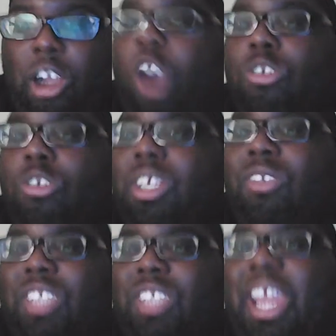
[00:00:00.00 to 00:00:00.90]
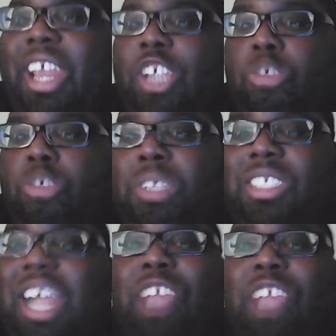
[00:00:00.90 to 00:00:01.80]
All you did was gain extra picks.
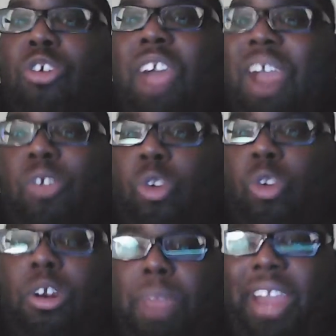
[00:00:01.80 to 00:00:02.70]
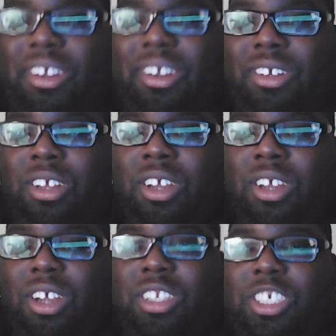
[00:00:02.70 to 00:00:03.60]
Now you don't have a quarterback,
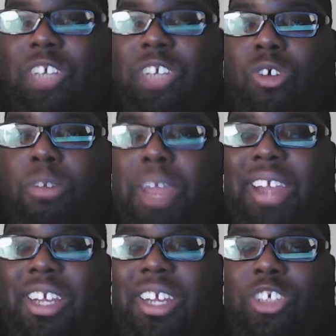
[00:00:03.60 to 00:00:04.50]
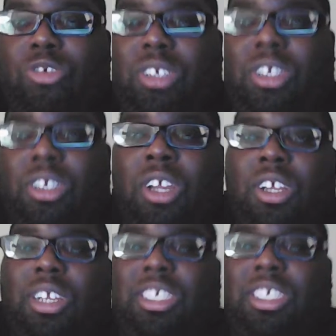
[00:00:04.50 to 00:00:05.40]
a legit quarterback
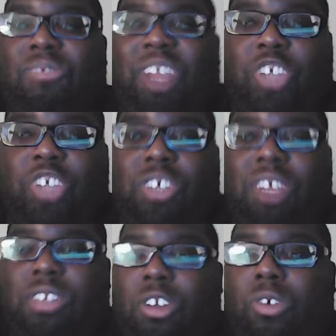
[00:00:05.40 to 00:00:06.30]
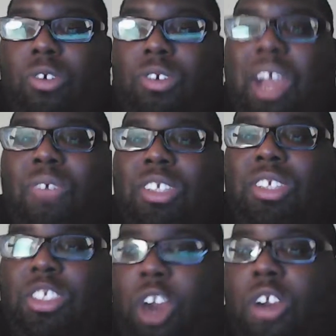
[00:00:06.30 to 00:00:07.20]
that's a veteran enough to know. Now we
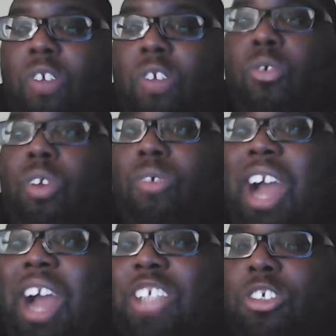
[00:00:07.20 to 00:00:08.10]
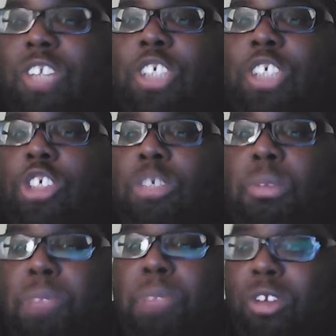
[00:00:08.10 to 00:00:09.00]
starting over with a roster that you should
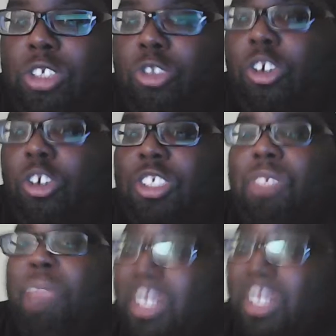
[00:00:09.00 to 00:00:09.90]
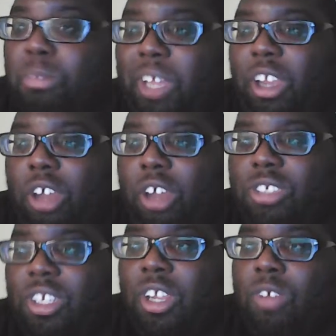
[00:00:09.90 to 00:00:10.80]
be building towards to make the
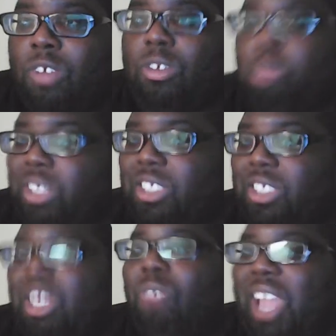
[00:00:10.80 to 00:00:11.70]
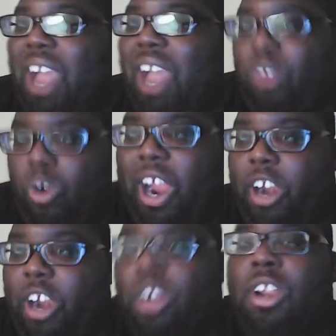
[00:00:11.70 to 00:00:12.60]
playoffs with the pieces that we have
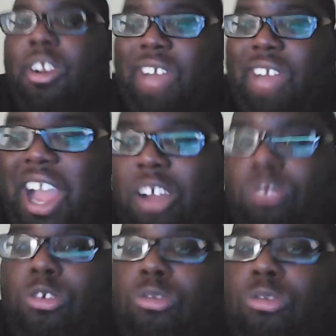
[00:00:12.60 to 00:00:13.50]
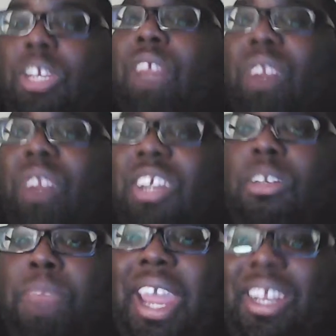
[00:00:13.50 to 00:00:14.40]
acquired. Now you get rid of the
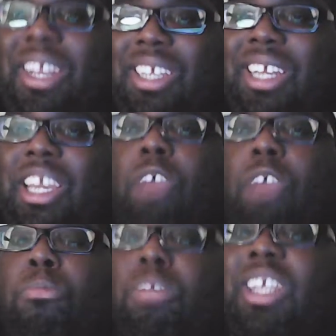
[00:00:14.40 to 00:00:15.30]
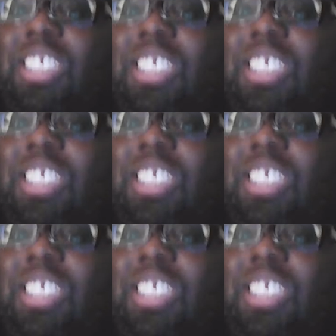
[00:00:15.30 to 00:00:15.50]
main thing that can help bring it